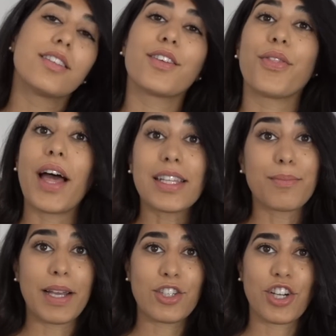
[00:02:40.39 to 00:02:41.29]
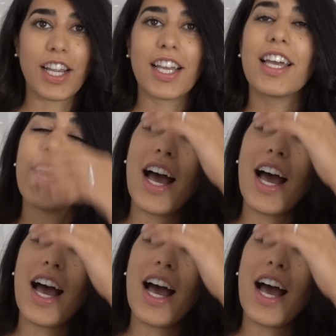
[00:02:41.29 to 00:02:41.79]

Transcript: So that's my trick.